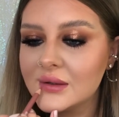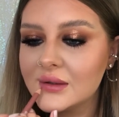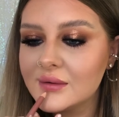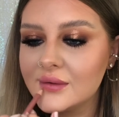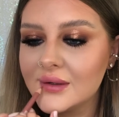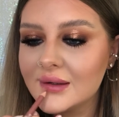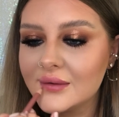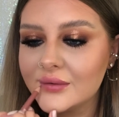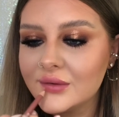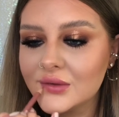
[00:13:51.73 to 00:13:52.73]
If you
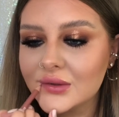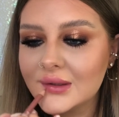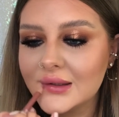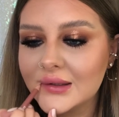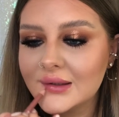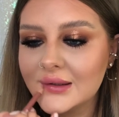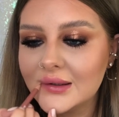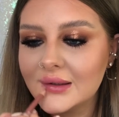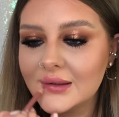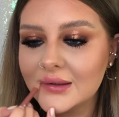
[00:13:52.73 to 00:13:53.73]
haven't tried
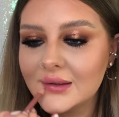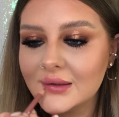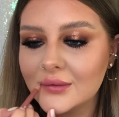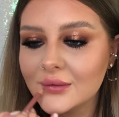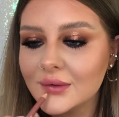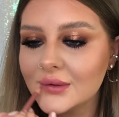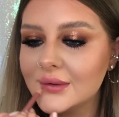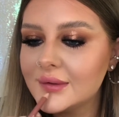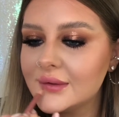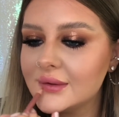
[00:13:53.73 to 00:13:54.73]
these, you really
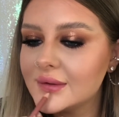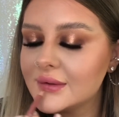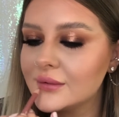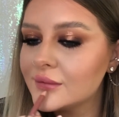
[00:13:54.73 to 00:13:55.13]
need to.